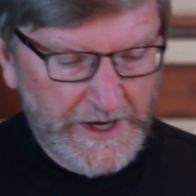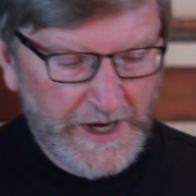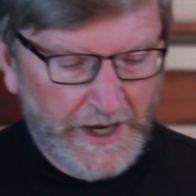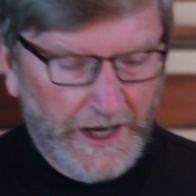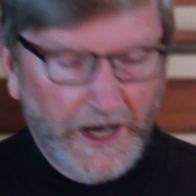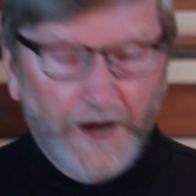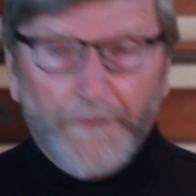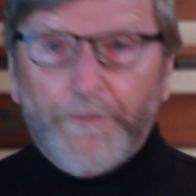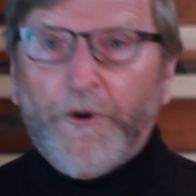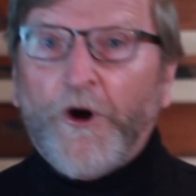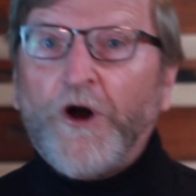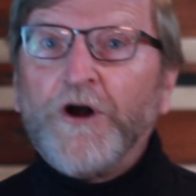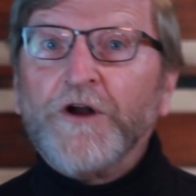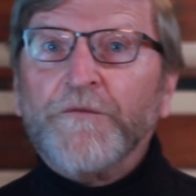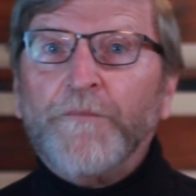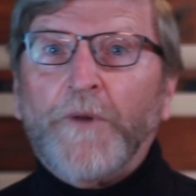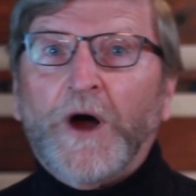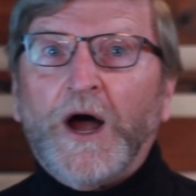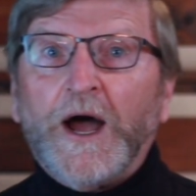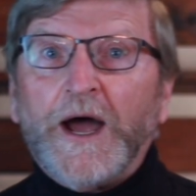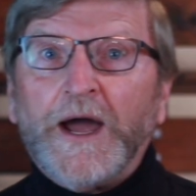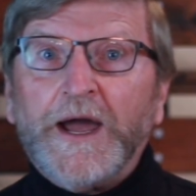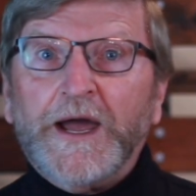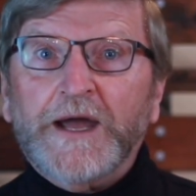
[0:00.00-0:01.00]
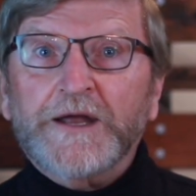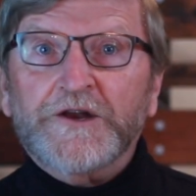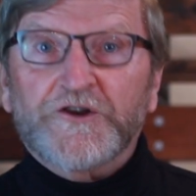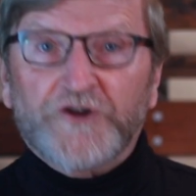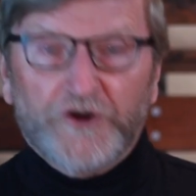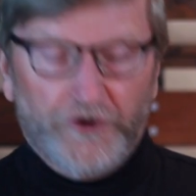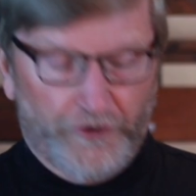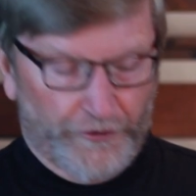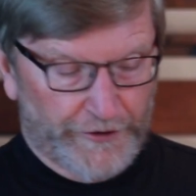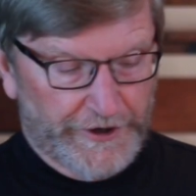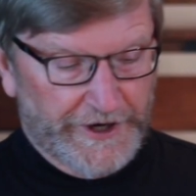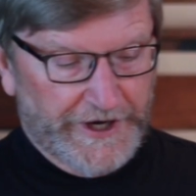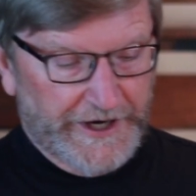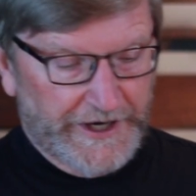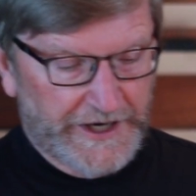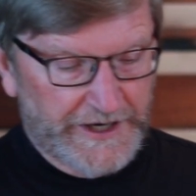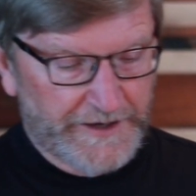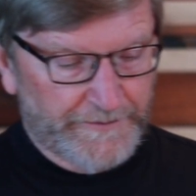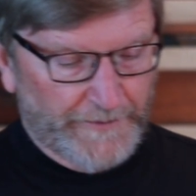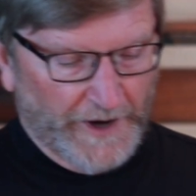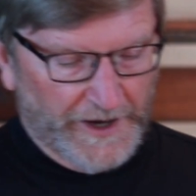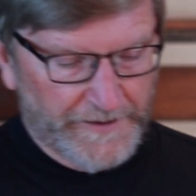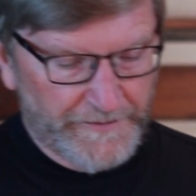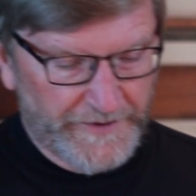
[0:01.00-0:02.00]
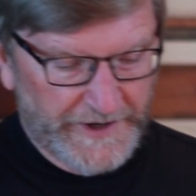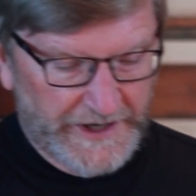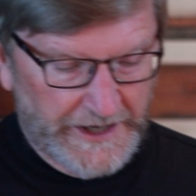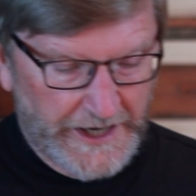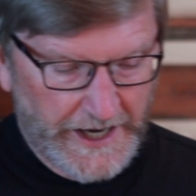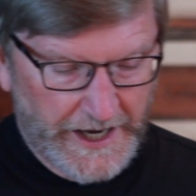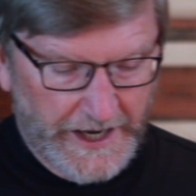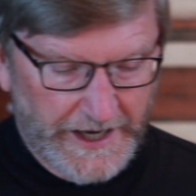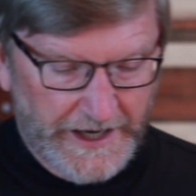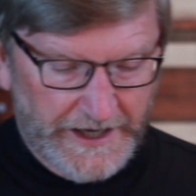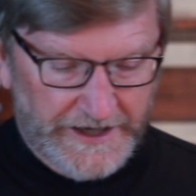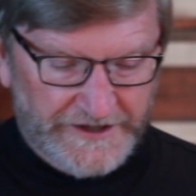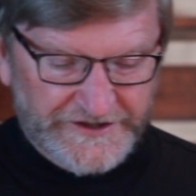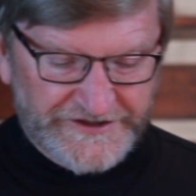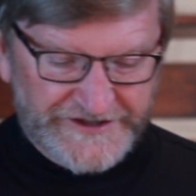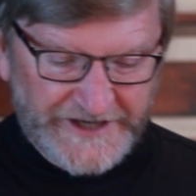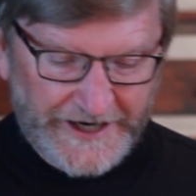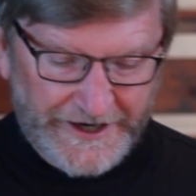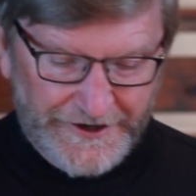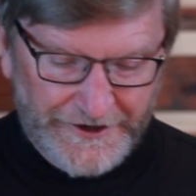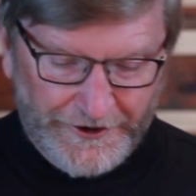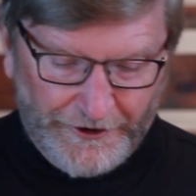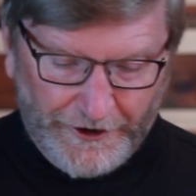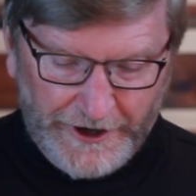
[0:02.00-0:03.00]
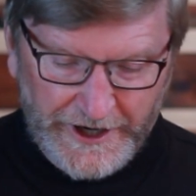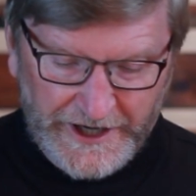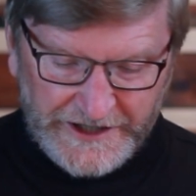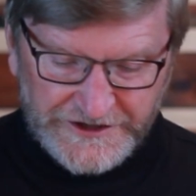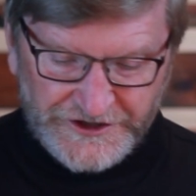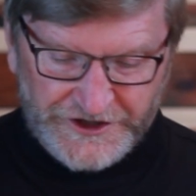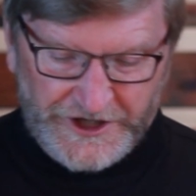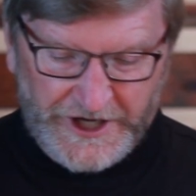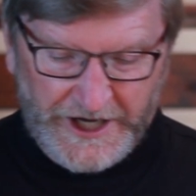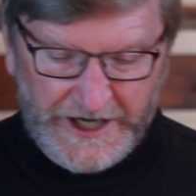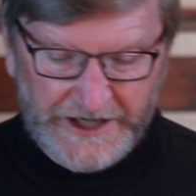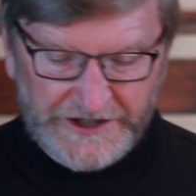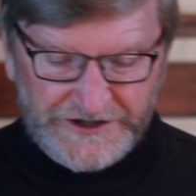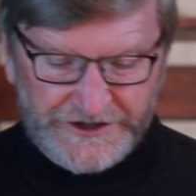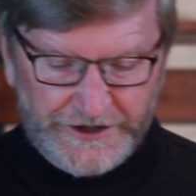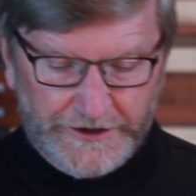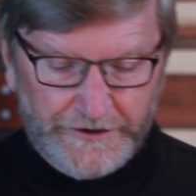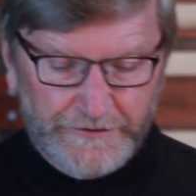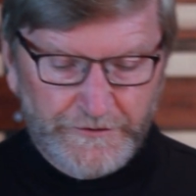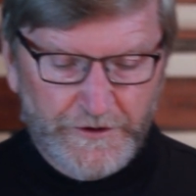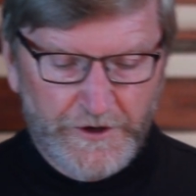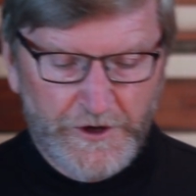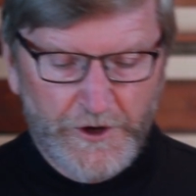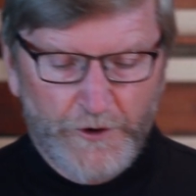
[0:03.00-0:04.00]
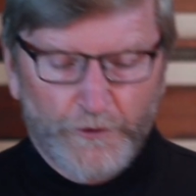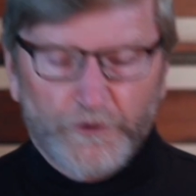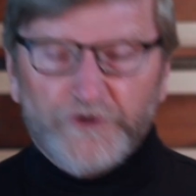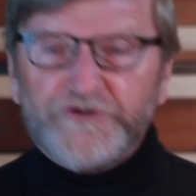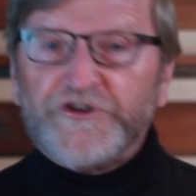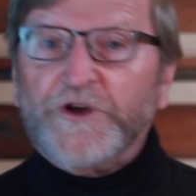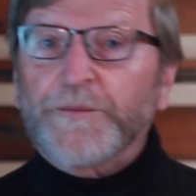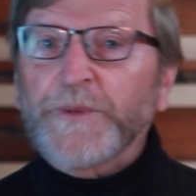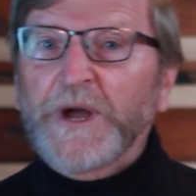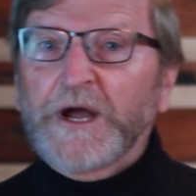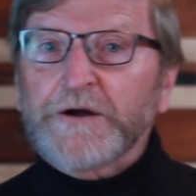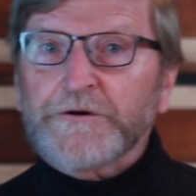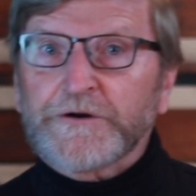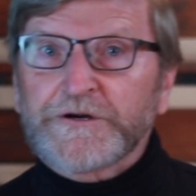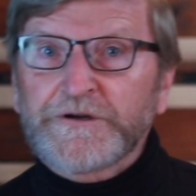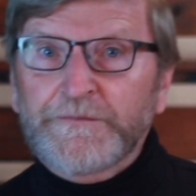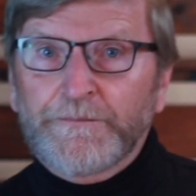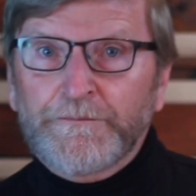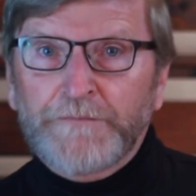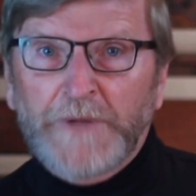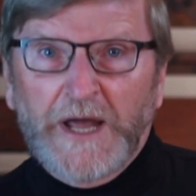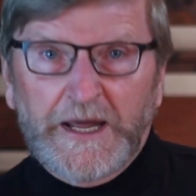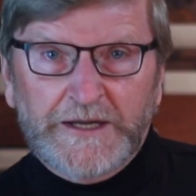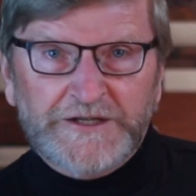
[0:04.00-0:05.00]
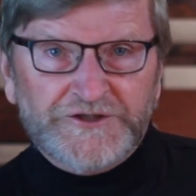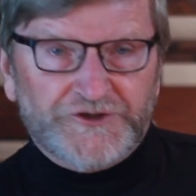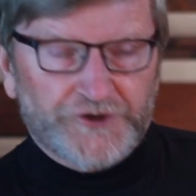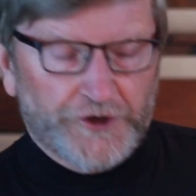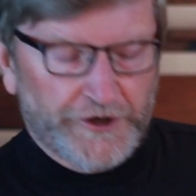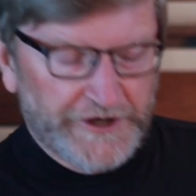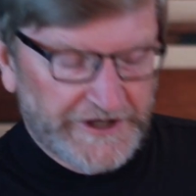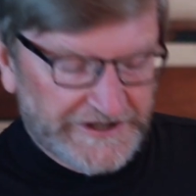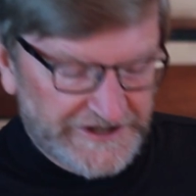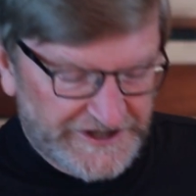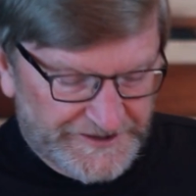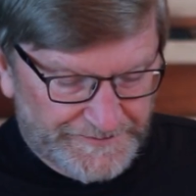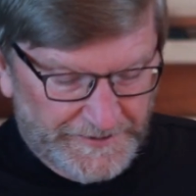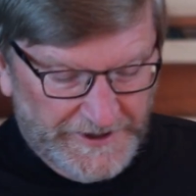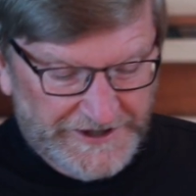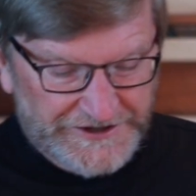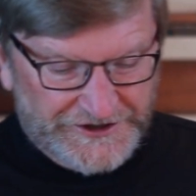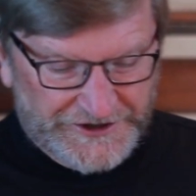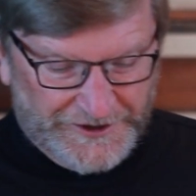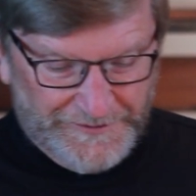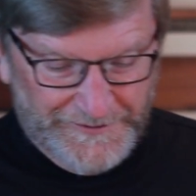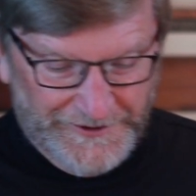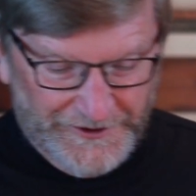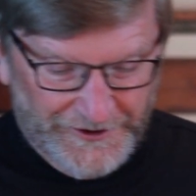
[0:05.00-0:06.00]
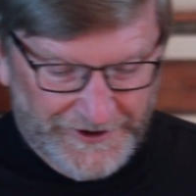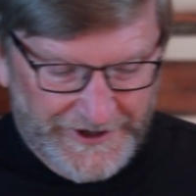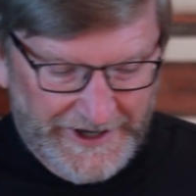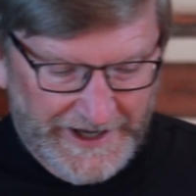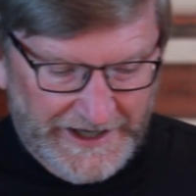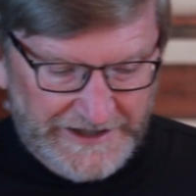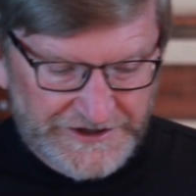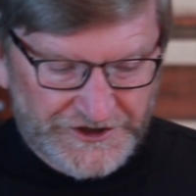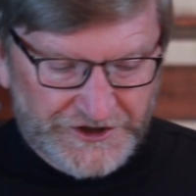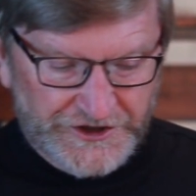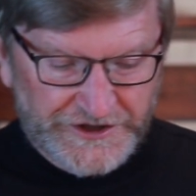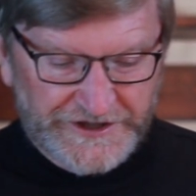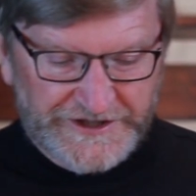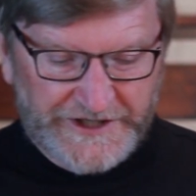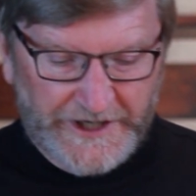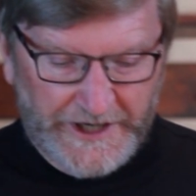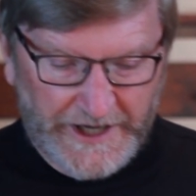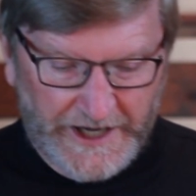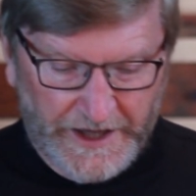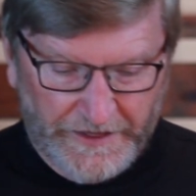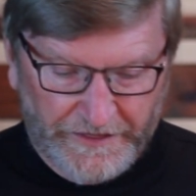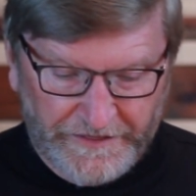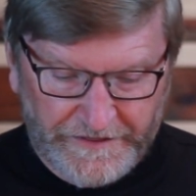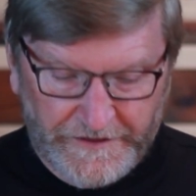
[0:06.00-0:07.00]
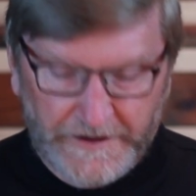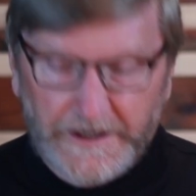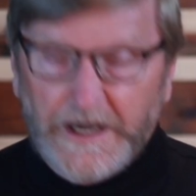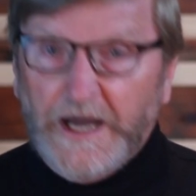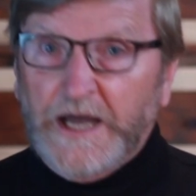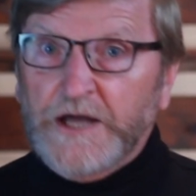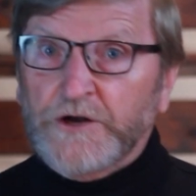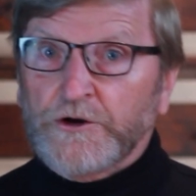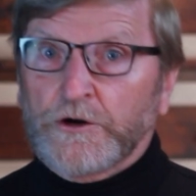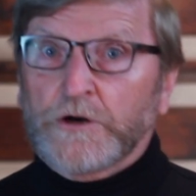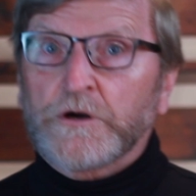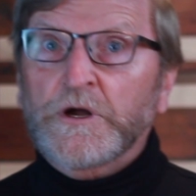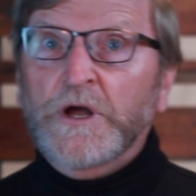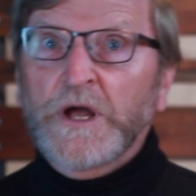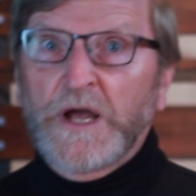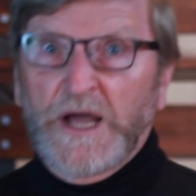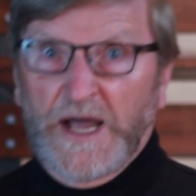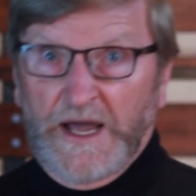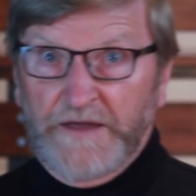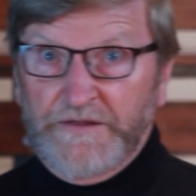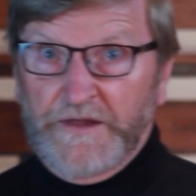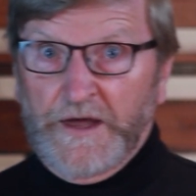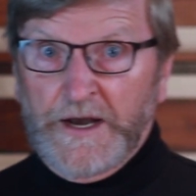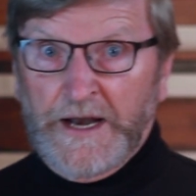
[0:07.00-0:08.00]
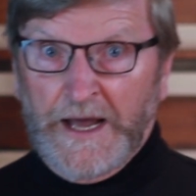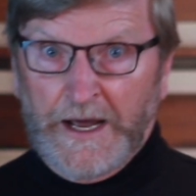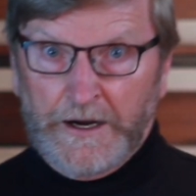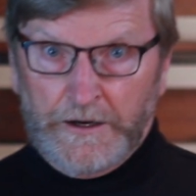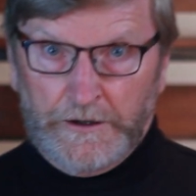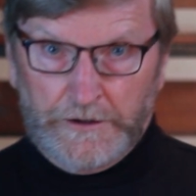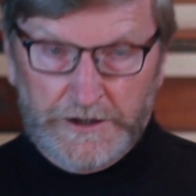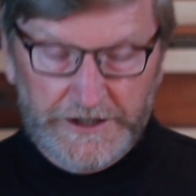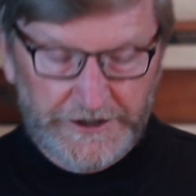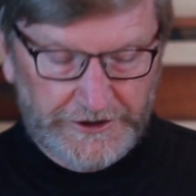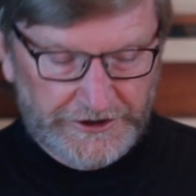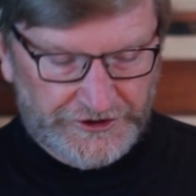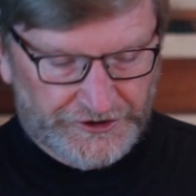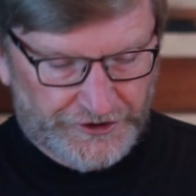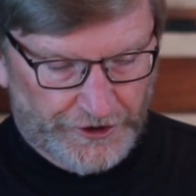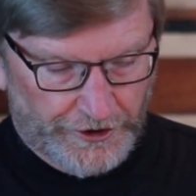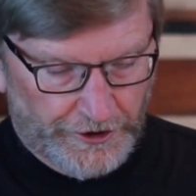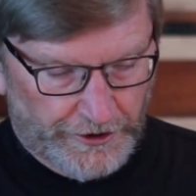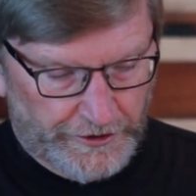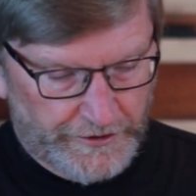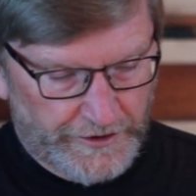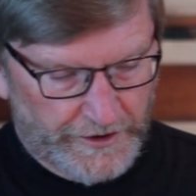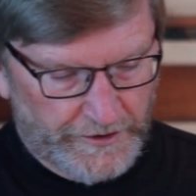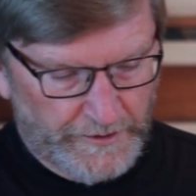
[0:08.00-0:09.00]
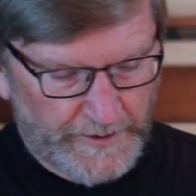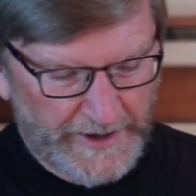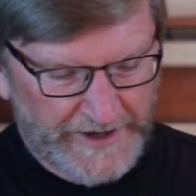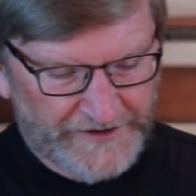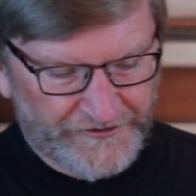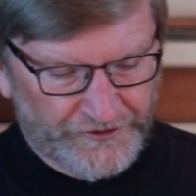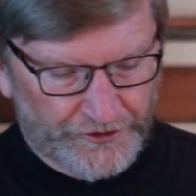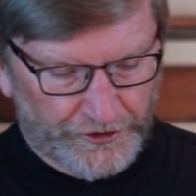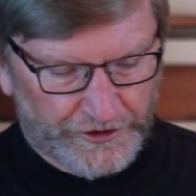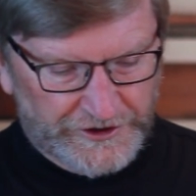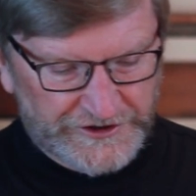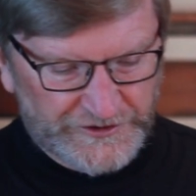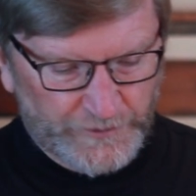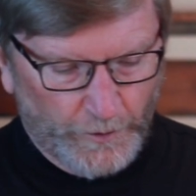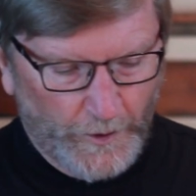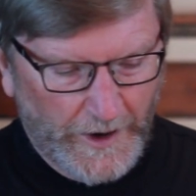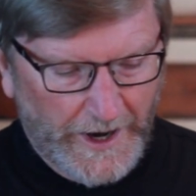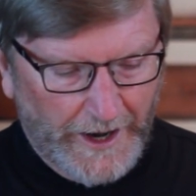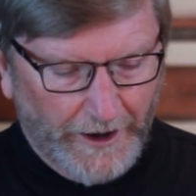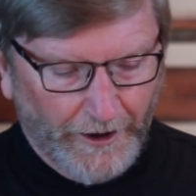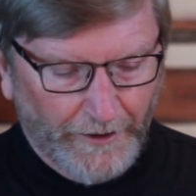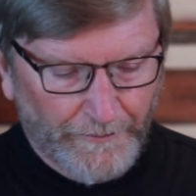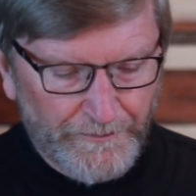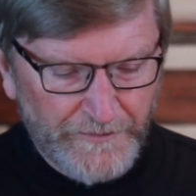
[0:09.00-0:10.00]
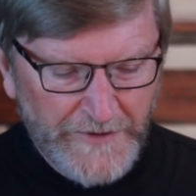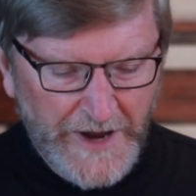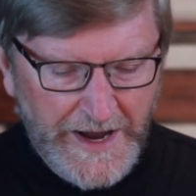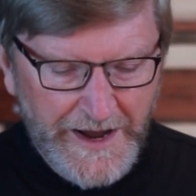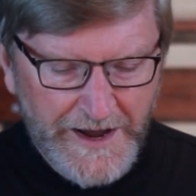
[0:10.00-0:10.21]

Part of my degree, my BA in secondary education, was I majored in speech communications and theater, and then had a literature major as well.